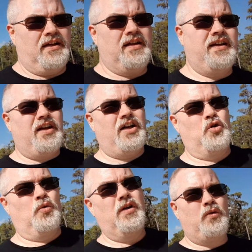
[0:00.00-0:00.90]
uh, a
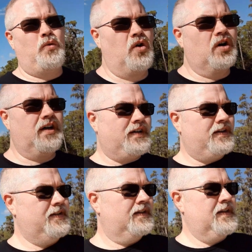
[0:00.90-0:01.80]
guerrilla war
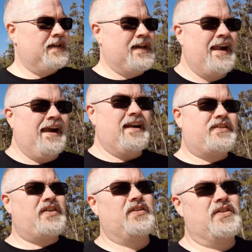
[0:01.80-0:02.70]

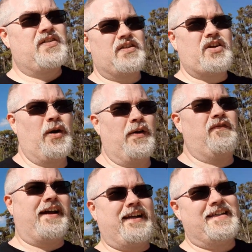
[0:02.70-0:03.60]
until the Centauri
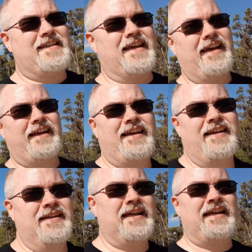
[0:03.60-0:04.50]
finally said,
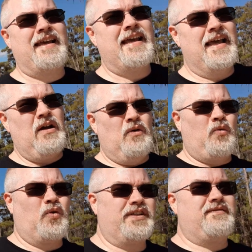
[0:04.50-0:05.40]

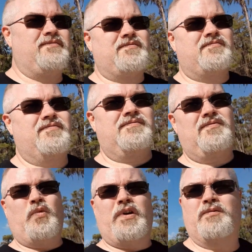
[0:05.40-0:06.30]

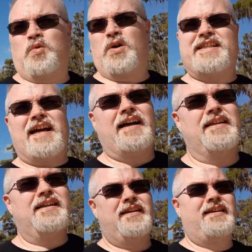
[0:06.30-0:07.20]
we're, we're
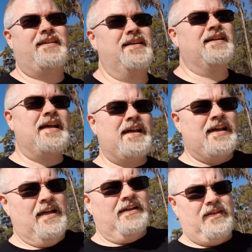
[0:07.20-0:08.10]
done,
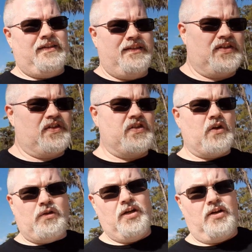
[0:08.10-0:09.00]
this is
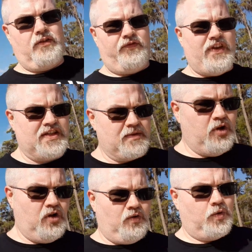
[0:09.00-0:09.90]
no longer
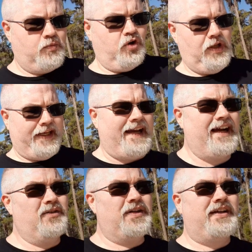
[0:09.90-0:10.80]
feasible, we're pulling
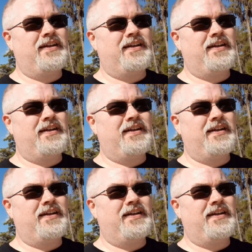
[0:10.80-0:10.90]
out.